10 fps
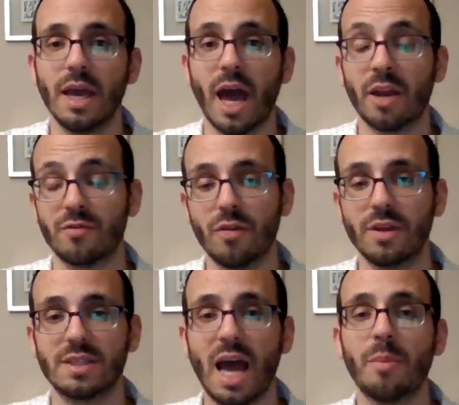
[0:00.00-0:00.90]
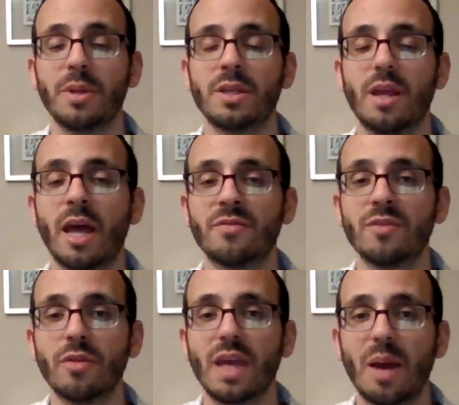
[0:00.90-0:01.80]
And if
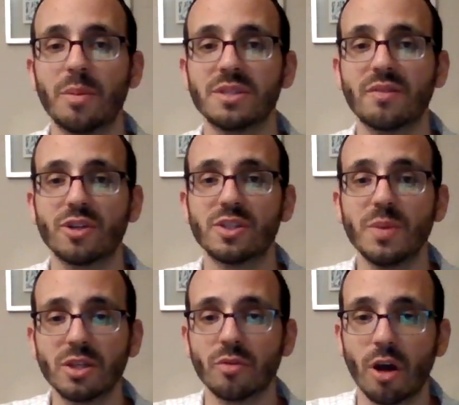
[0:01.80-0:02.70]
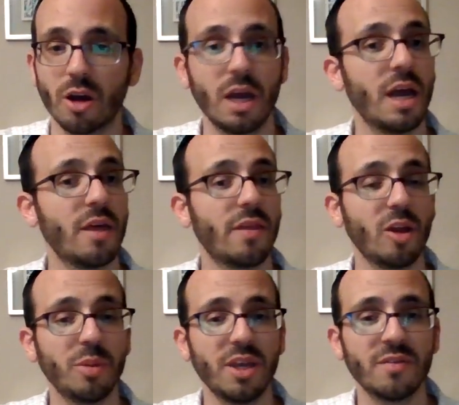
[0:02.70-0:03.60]
nothing happens after I speak to the rock, that'll
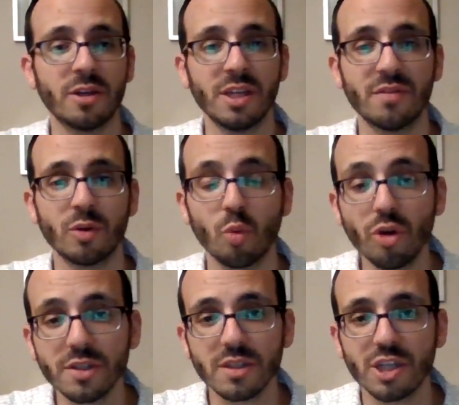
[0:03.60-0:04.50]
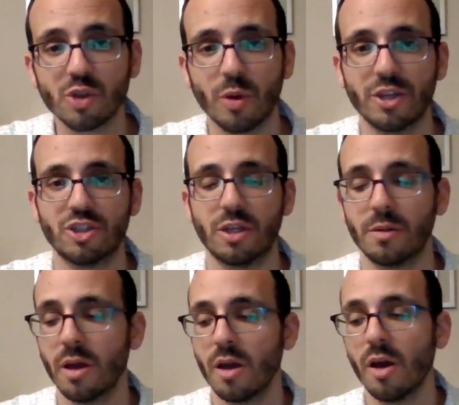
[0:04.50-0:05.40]
be an even worse situation.
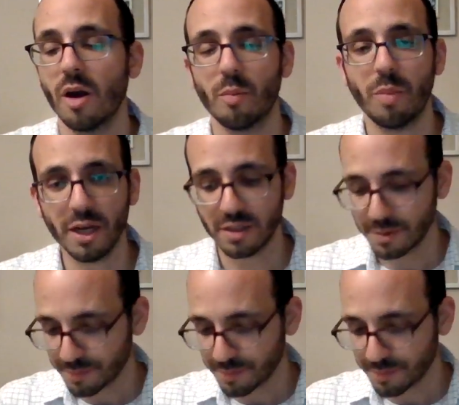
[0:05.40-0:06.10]
But